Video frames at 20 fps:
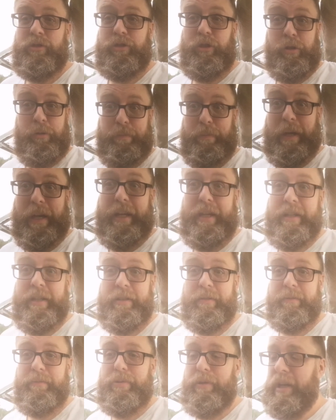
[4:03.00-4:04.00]
Could be,
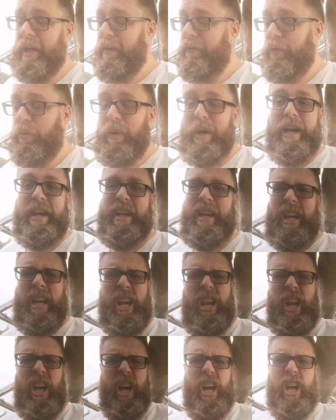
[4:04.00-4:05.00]
but either way,
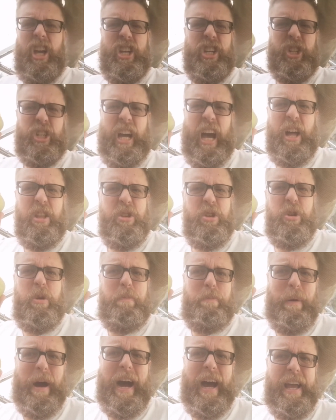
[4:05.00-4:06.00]
can
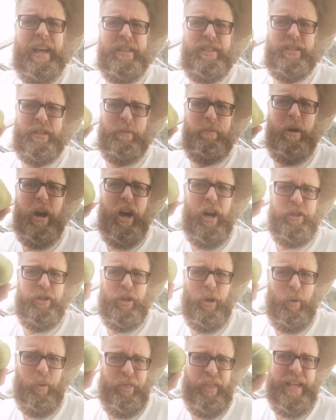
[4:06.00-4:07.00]
you buy a
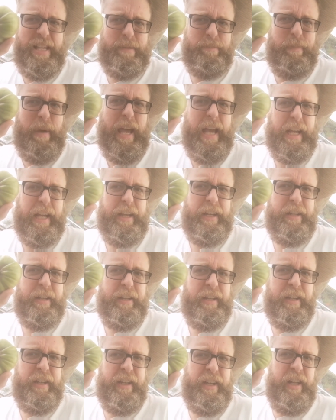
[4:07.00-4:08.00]
tomato this big
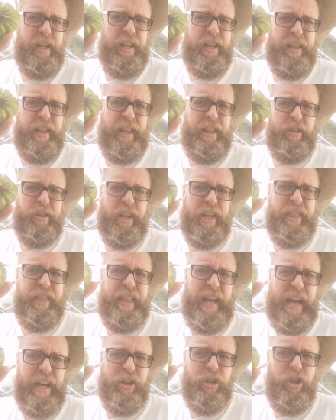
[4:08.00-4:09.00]
and looking
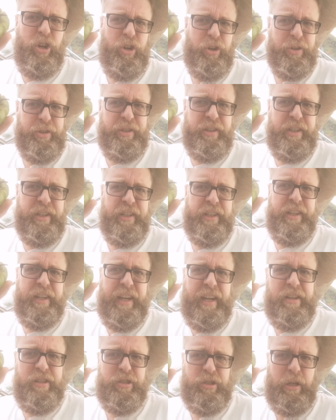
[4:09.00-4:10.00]
that good
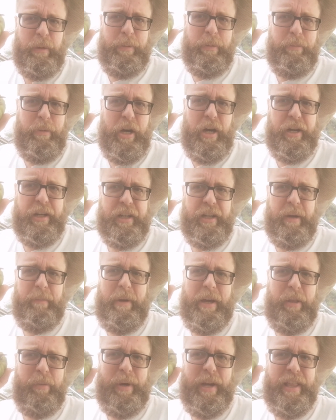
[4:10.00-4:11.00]
in the supermarket? And
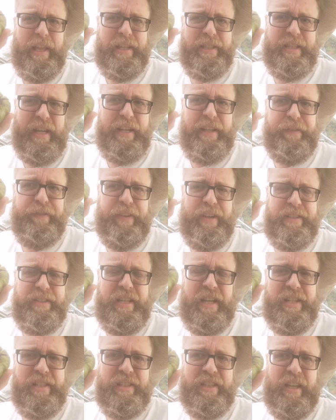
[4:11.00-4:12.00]
by the way, that tastes
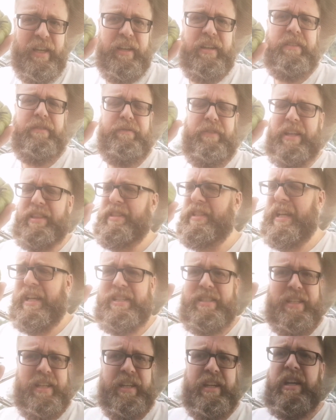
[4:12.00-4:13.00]

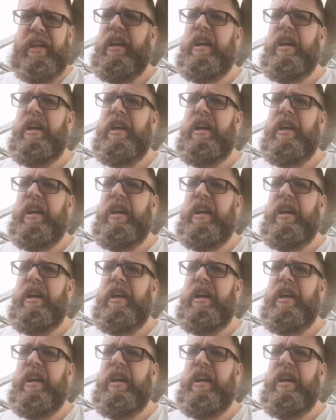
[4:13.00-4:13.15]
fantastic.